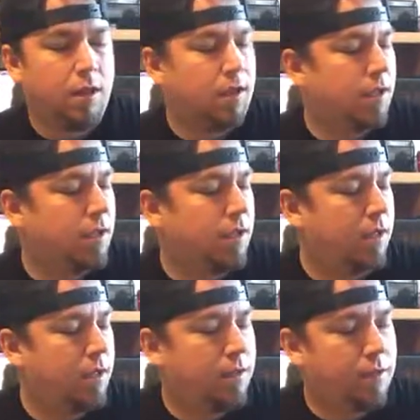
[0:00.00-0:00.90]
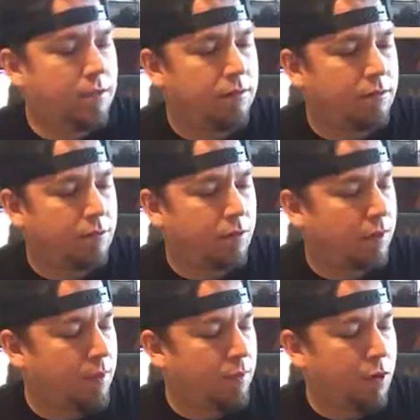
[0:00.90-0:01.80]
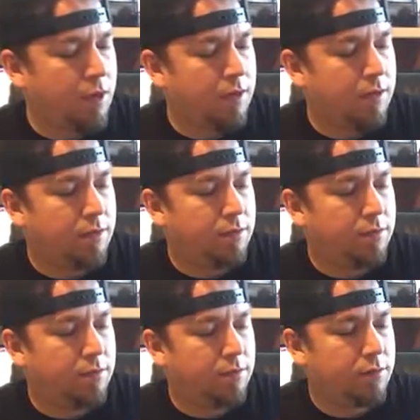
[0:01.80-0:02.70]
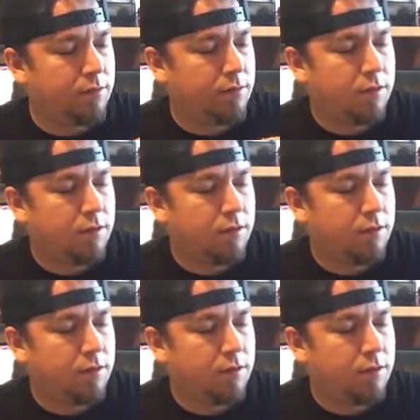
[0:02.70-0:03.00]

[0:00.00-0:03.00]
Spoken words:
And then I think this is for like brightness.